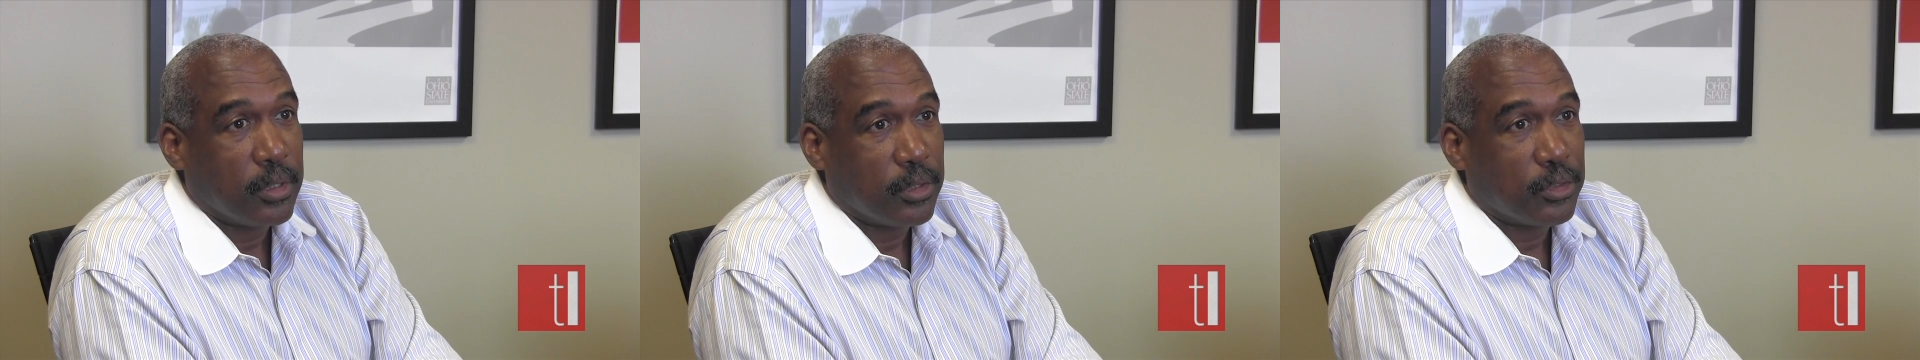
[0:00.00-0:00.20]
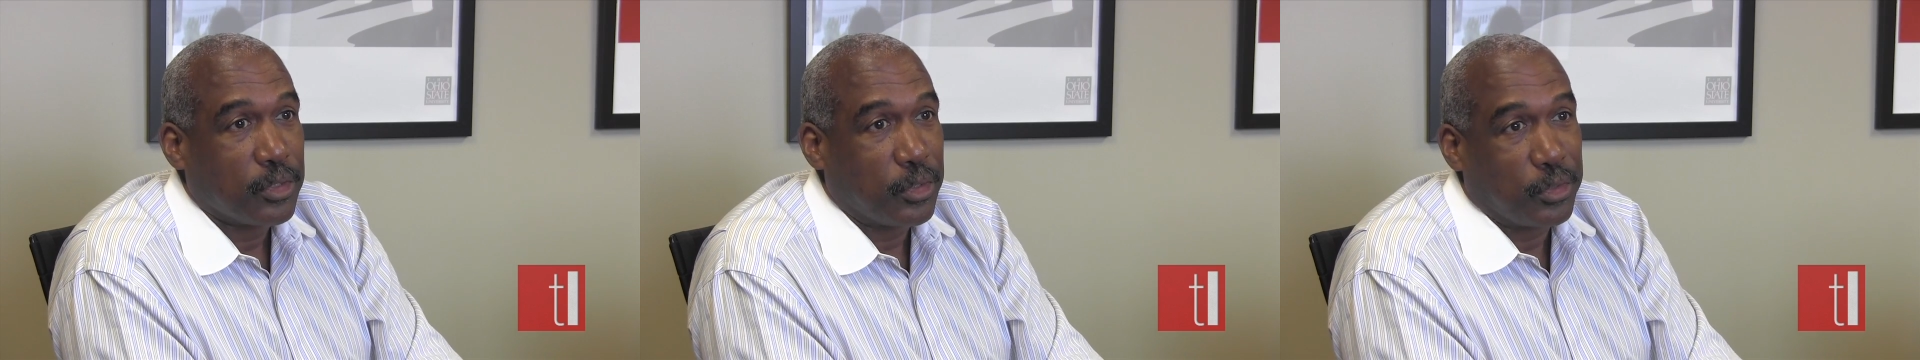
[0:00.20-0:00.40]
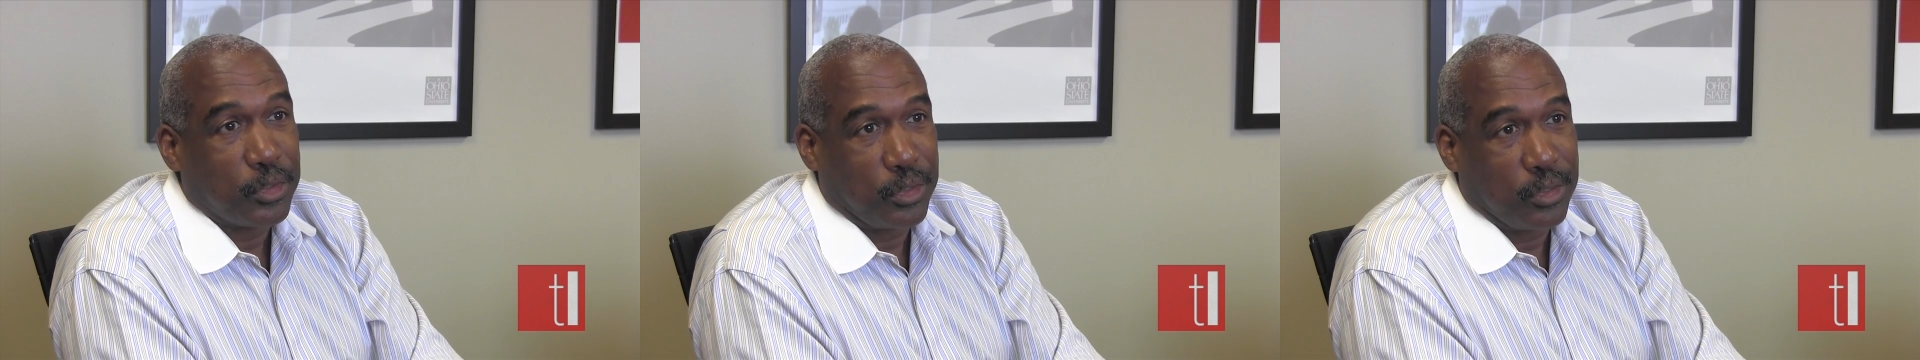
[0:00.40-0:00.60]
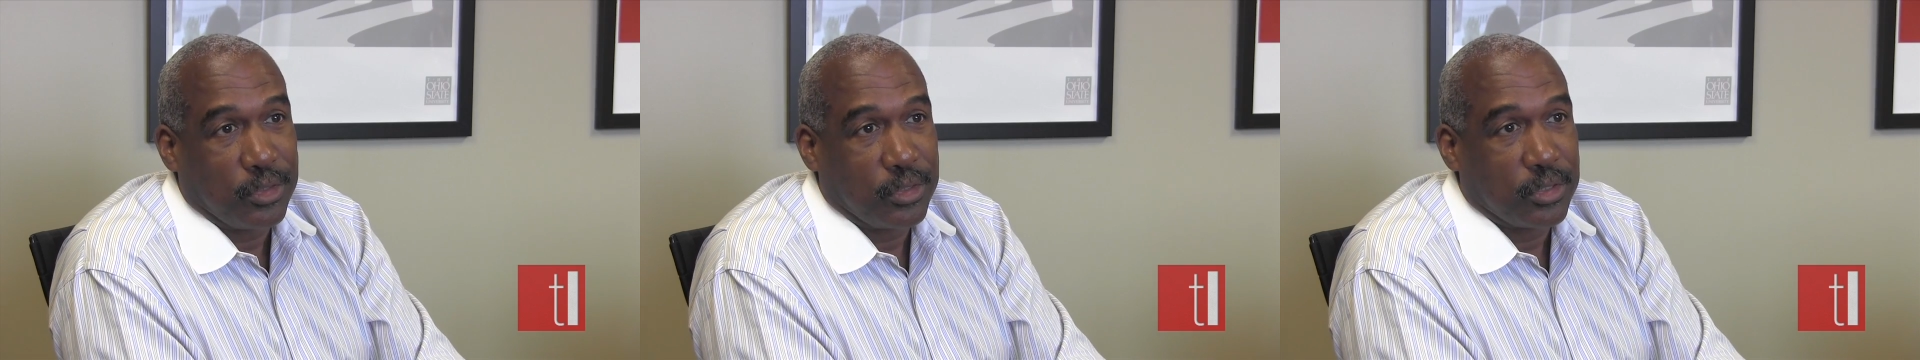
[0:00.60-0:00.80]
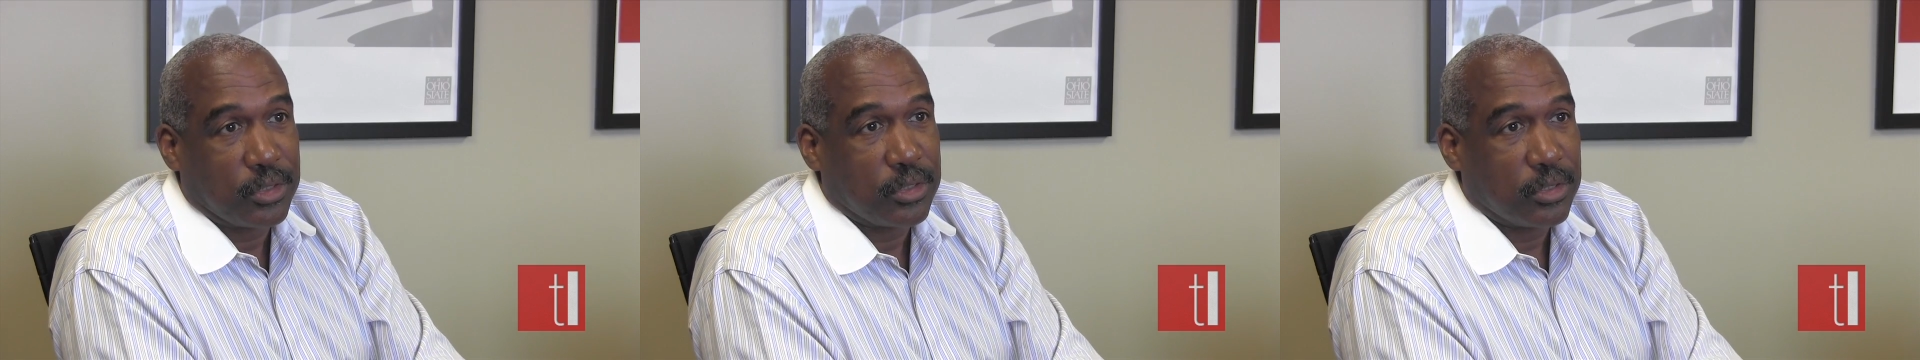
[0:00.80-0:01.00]
So
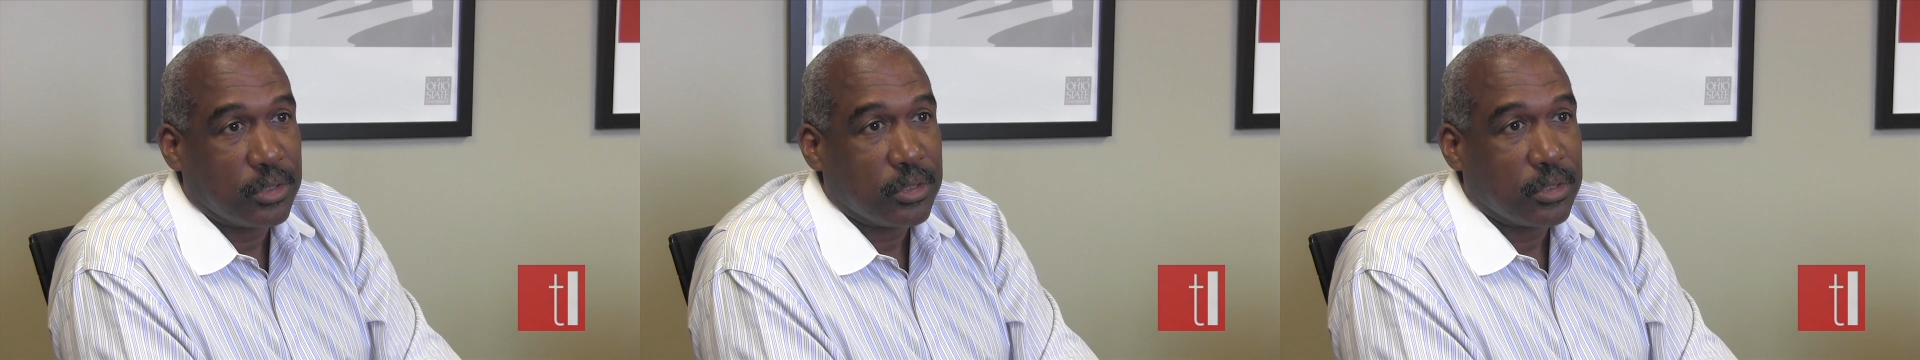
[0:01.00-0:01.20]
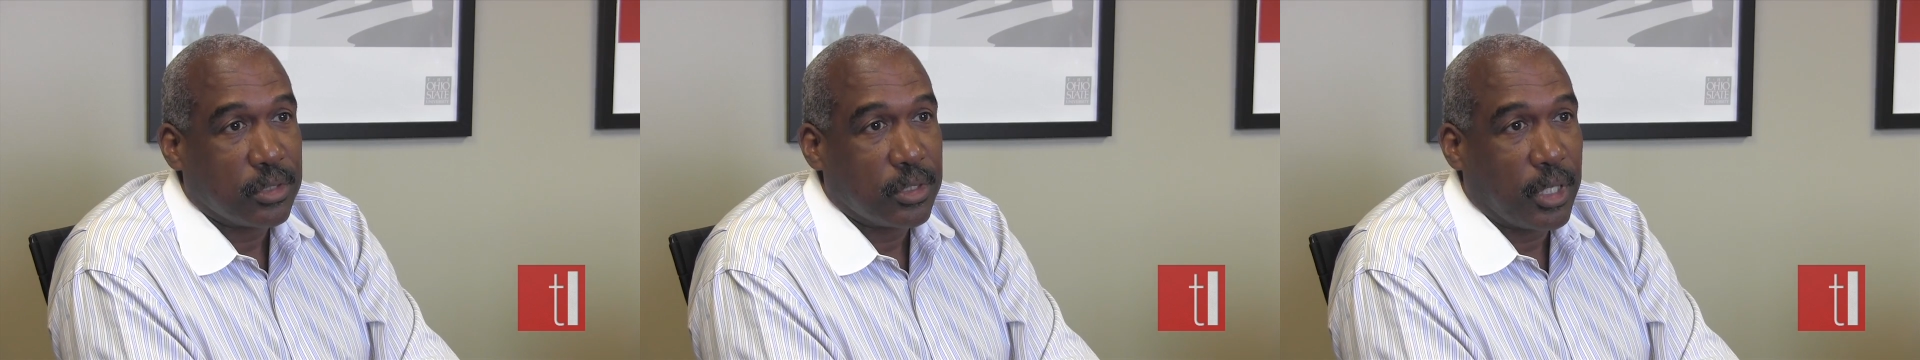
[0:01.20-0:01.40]
it just